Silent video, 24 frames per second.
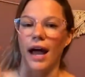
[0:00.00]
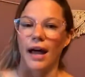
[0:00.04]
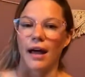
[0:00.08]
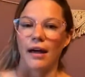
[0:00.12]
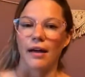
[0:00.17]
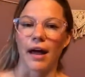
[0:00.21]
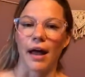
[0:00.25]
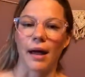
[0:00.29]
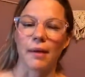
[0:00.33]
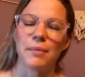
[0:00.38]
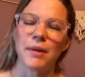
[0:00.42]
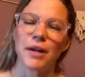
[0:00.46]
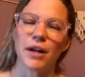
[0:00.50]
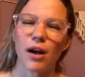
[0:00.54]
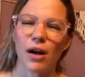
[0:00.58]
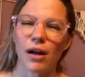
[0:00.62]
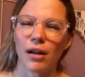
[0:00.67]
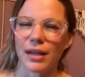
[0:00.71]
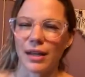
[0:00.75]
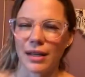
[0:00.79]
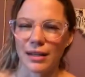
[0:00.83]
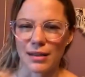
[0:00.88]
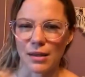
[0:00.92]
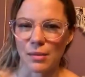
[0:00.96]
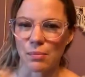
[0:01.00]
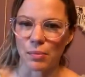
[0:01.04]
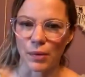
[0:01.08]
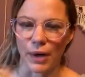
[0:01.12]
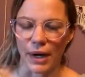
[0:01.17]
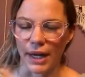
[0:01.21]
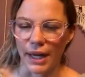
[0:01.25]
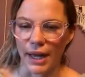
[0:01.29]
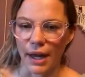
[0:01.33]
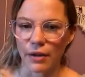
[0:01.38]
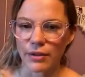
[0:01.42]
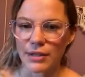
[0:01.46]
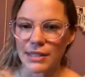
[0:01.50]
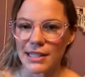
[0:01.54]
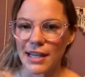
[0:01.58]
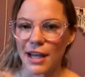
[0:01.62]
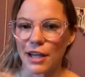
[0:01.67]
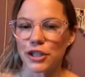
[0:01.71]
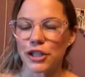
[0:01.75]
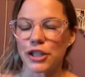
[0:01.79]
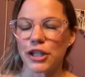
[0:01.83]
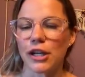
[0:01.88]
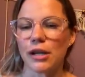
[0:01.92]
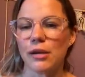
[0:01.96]
I've been calling it the breakout
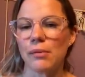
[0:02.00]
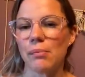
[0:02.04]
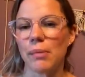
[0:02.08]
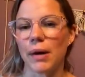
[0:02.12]
session,